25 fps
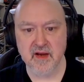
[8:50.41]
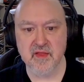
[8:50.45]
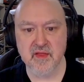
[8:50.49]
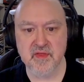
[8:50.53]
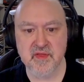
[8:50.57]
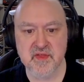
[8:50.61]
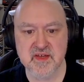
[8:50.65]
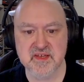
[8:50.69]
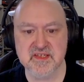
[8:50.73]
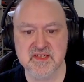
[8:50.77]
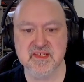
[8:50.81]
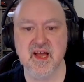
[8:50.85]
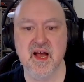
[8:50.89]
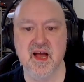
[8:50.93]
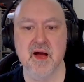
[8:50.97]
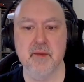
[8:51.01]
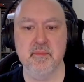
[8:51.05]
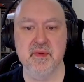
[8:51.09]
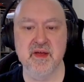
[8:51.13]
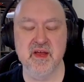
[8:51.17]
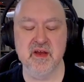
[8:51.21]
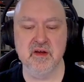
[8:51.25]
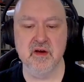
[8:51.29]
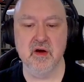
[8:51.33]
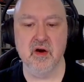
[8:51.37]
this can't
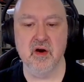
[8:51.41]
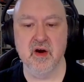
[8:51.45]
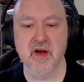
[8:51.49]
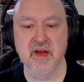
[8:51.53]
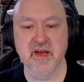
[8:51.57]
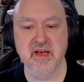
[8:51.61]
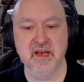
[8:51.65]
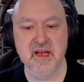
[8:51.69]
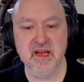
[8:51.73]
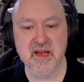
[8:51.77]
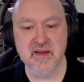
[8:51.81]
be a nine.